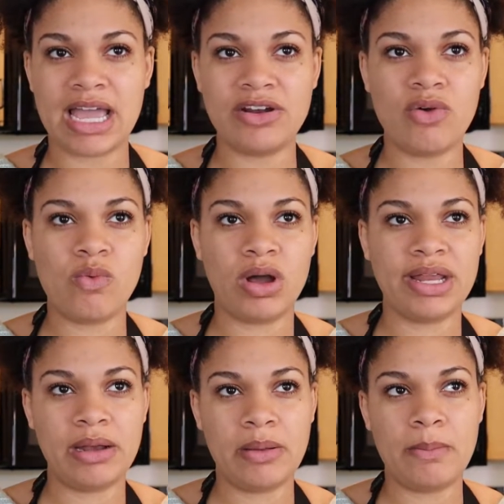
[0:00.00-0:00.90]
I don't
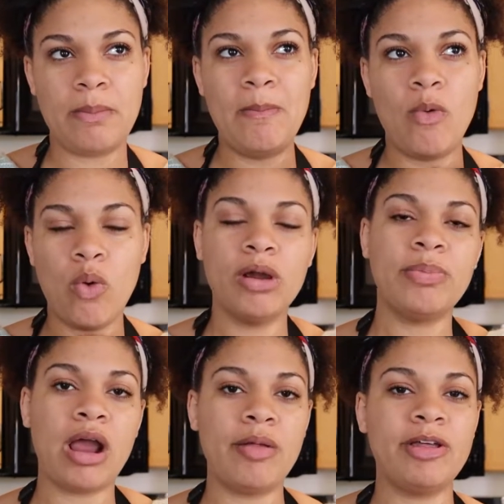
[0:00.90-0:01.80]
want more
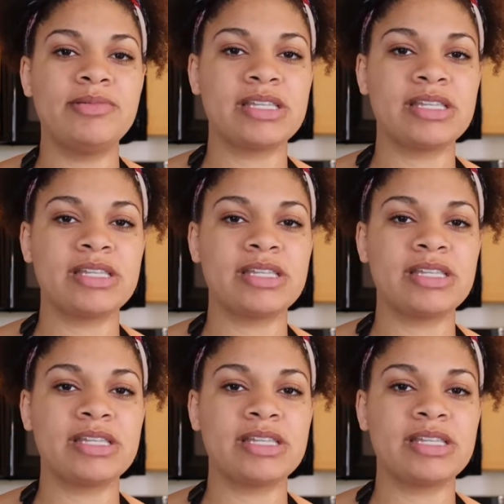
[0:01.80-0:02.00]
problems.